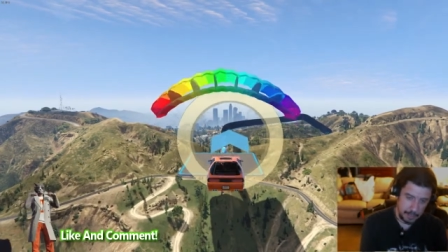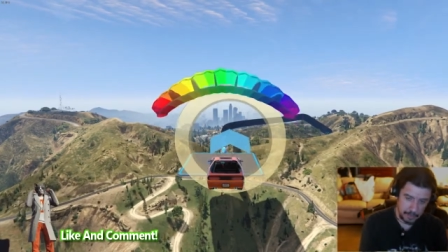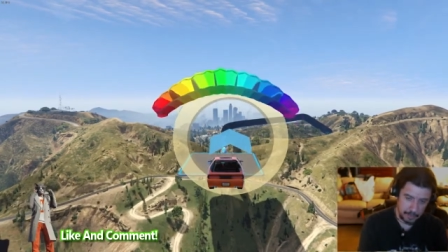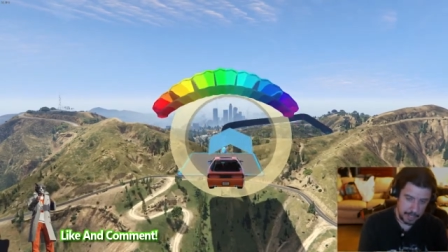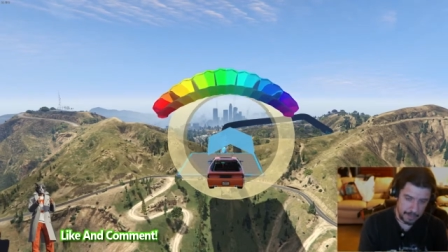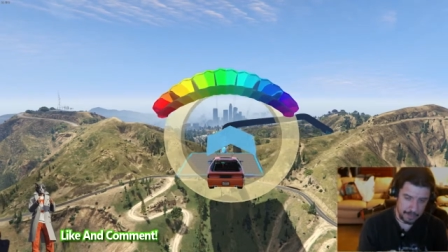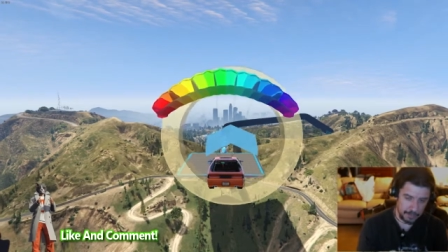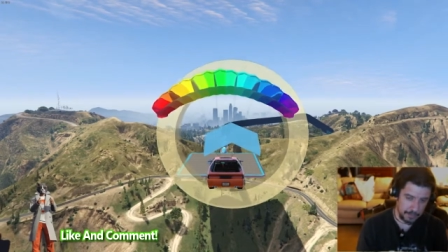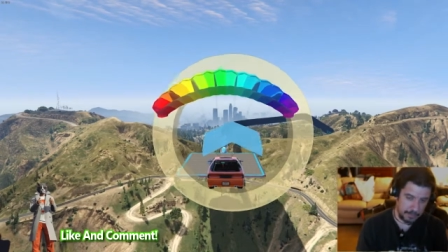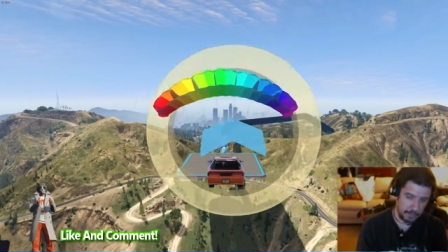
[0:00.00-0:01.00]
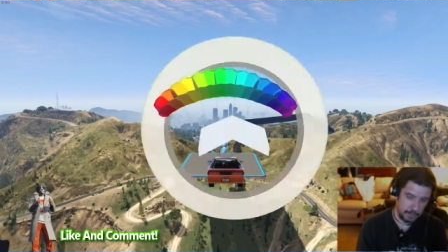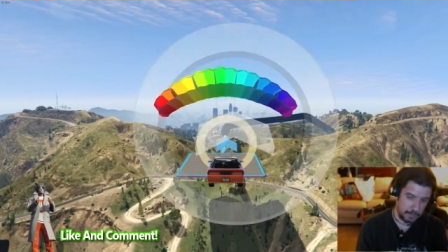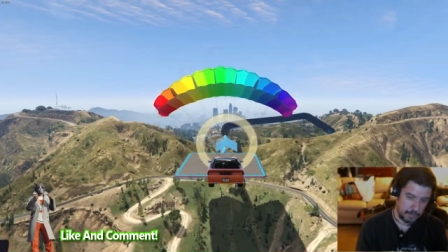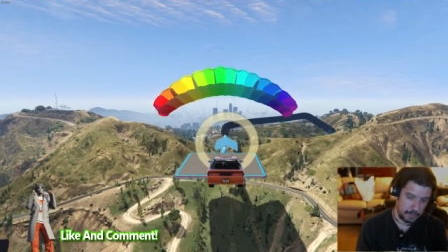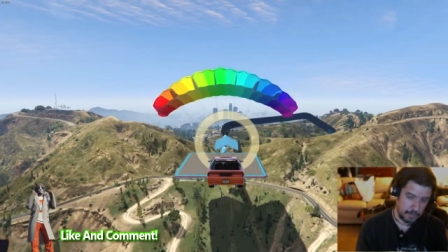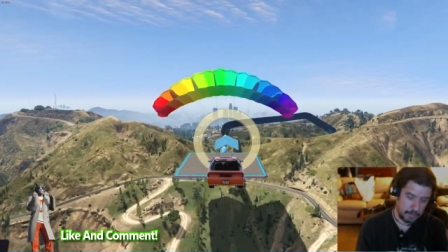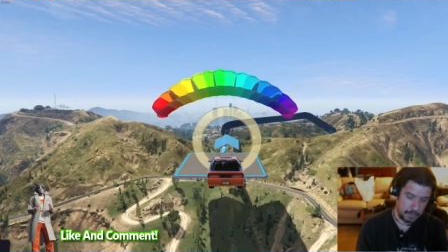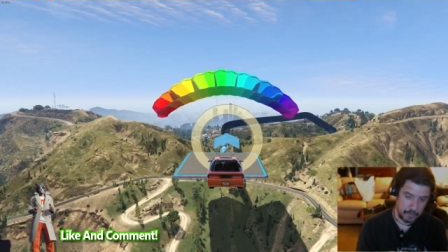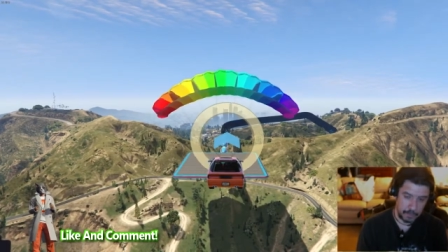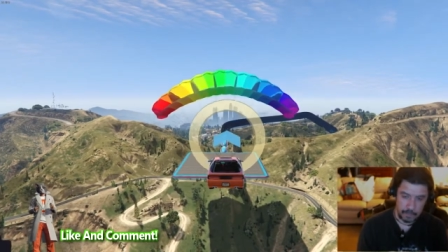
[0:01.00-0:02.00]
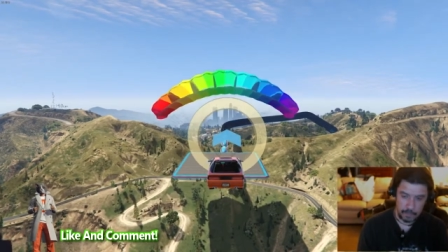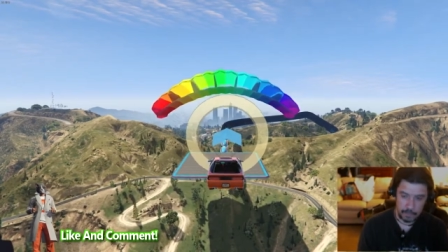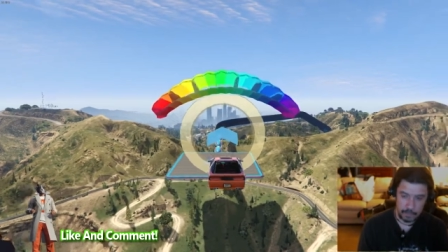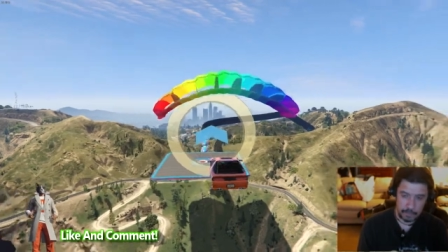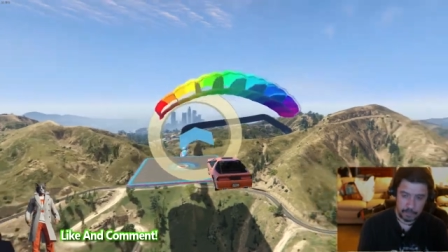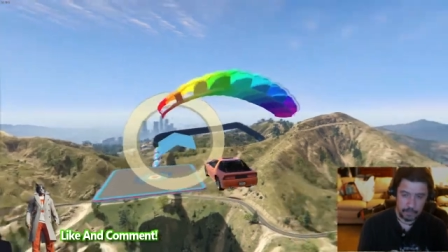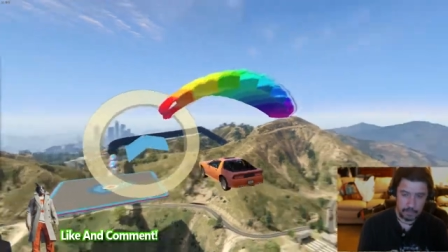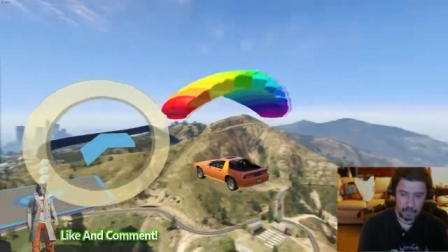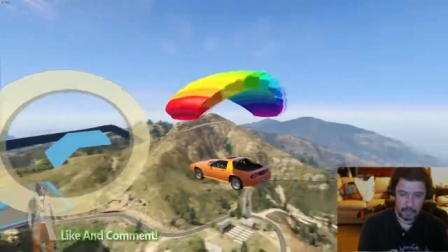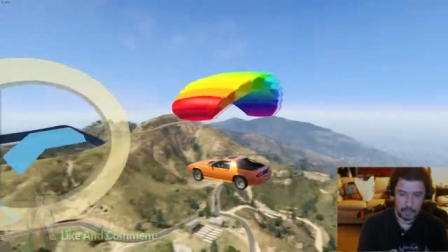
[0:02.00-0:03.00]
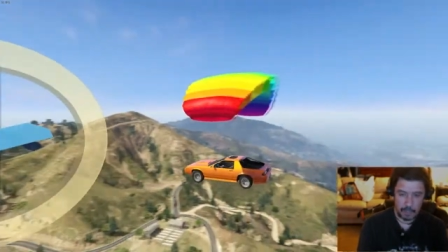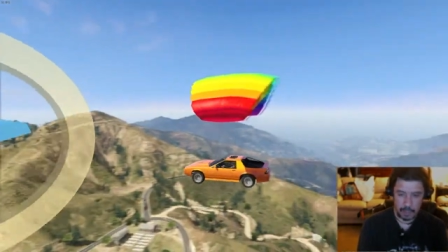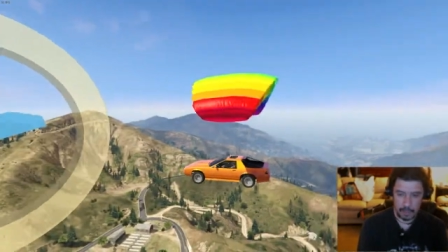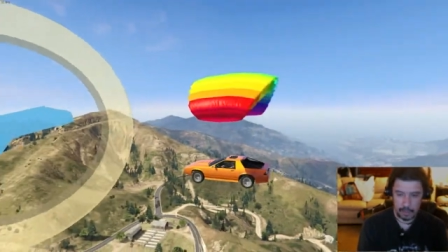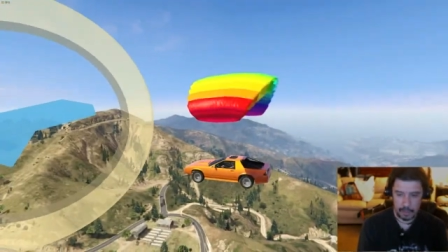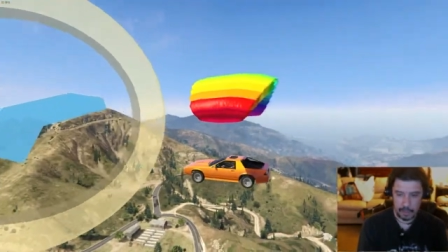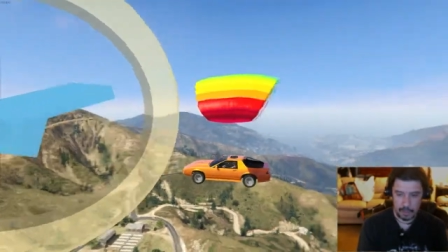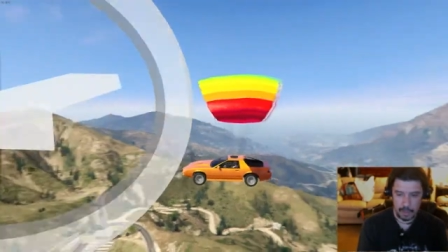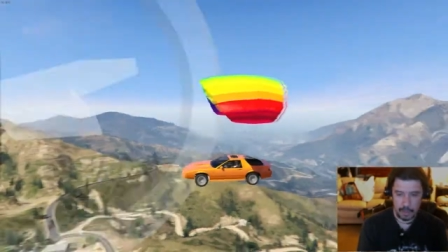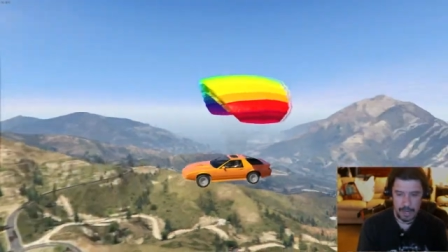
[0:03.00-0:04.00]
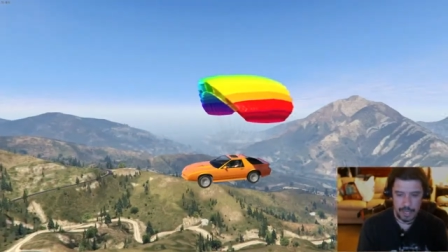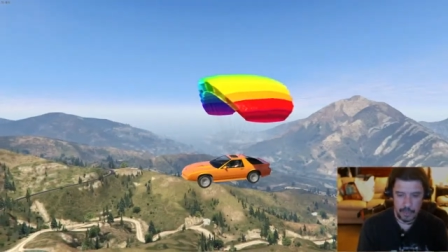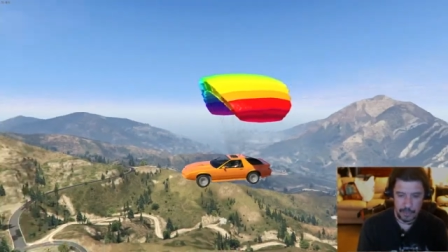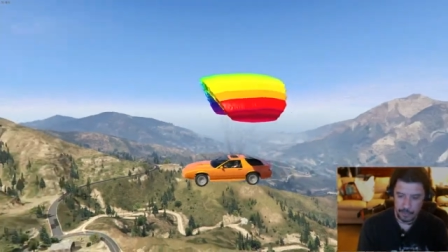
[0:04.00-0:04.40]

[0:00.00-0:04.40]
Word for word: Okay, I got this. All right, all right, all right. All right, you.